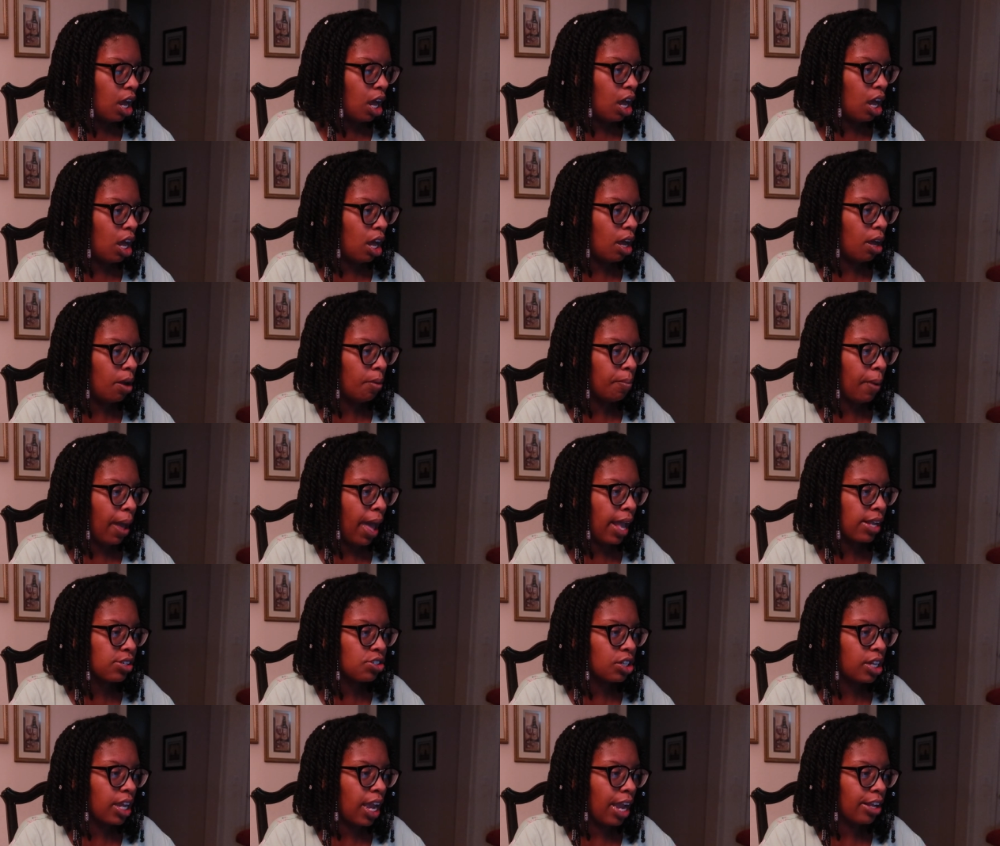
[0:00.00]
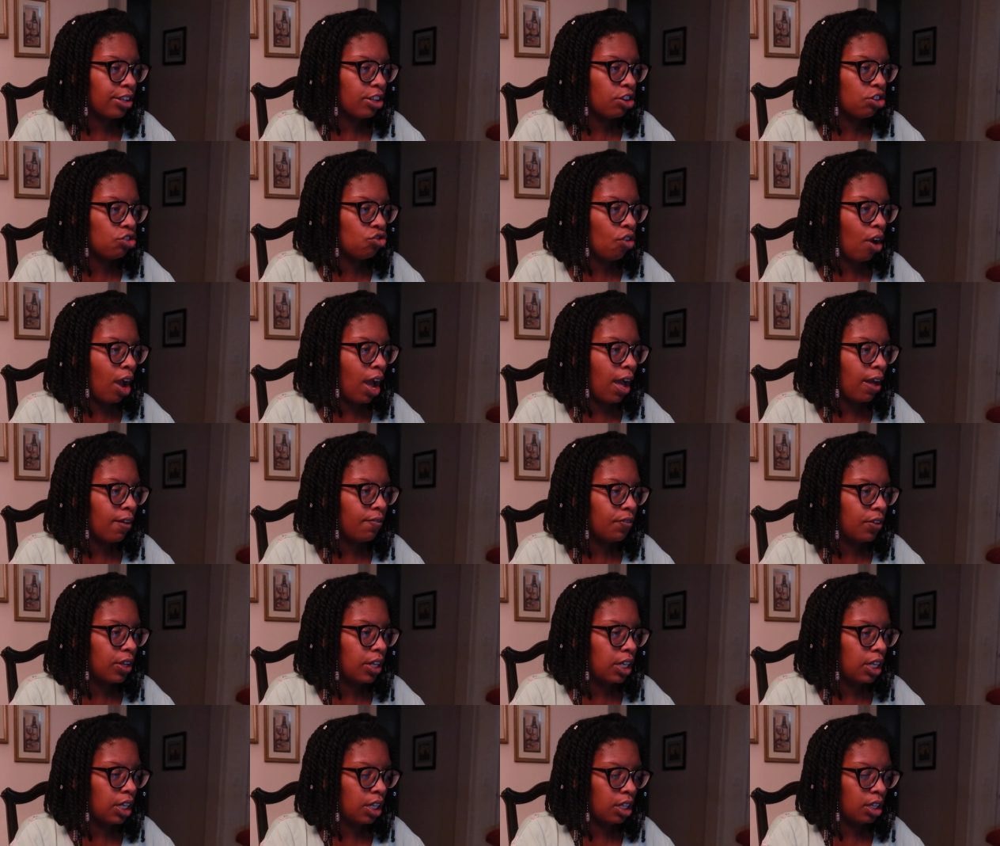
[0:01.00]
um, i actually had to drive
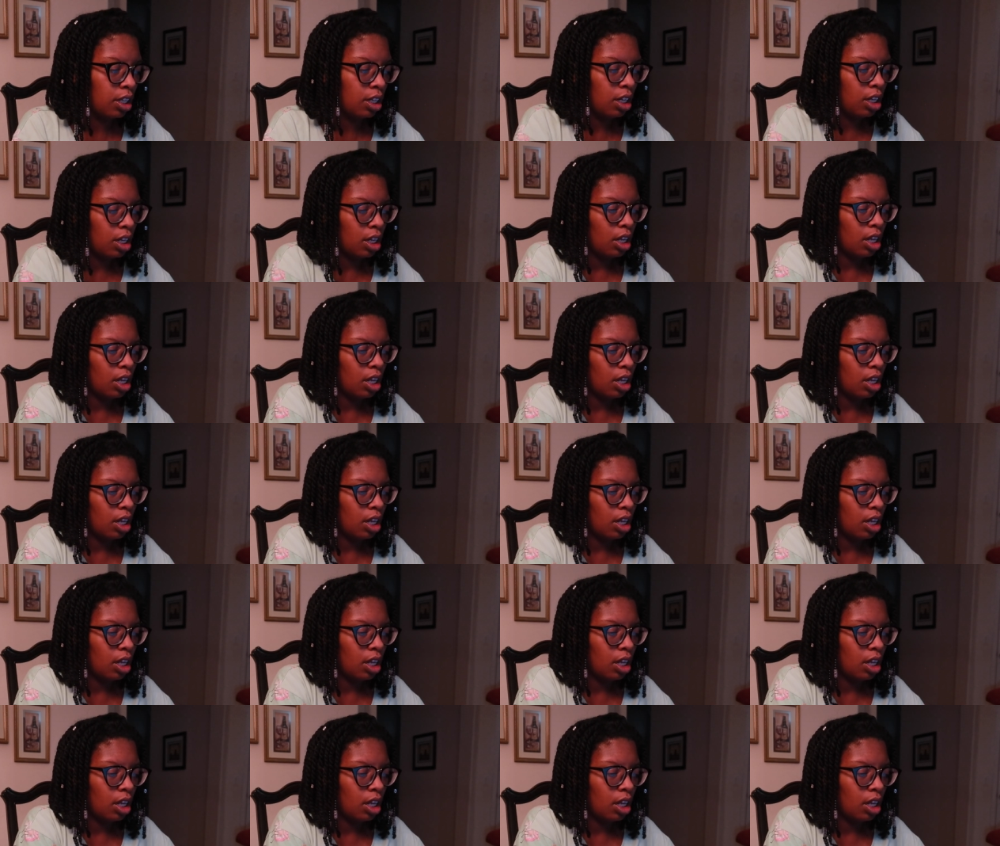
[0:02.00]
in it